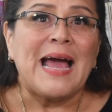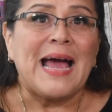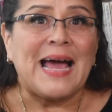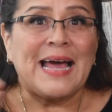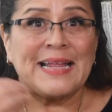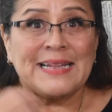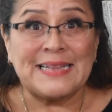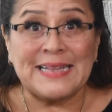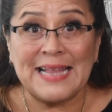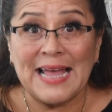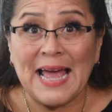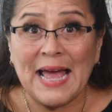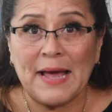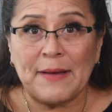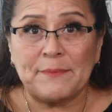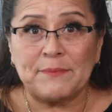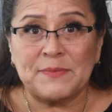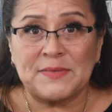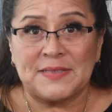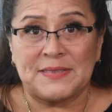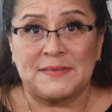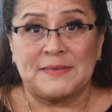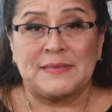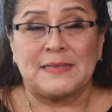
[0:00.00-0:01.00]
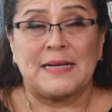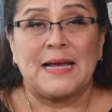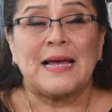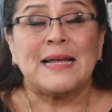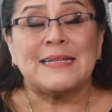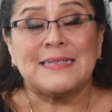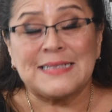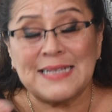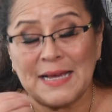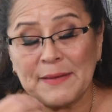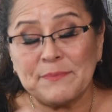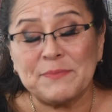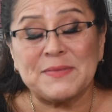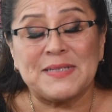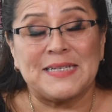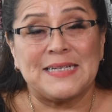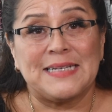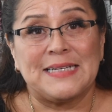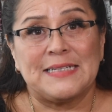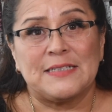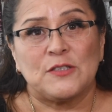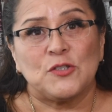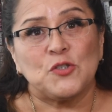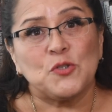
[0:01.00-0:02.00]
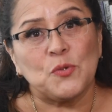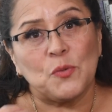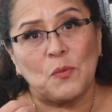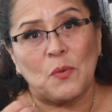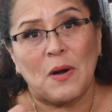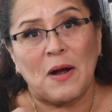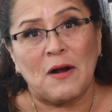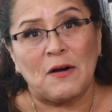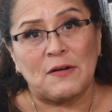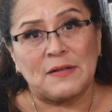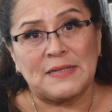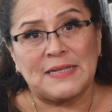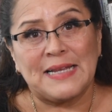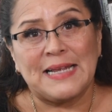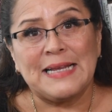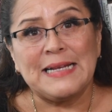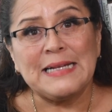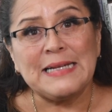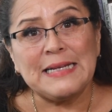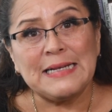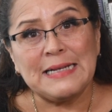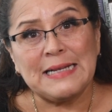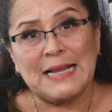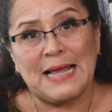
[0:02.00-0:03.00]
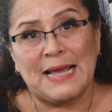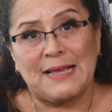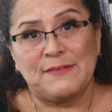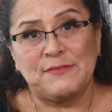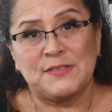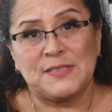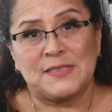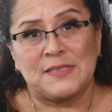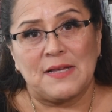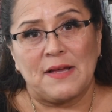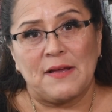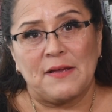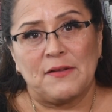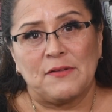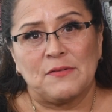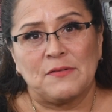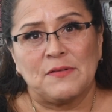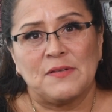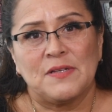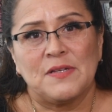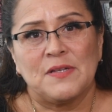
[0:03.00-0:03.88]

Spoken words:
adapting it to our daily lifestyle,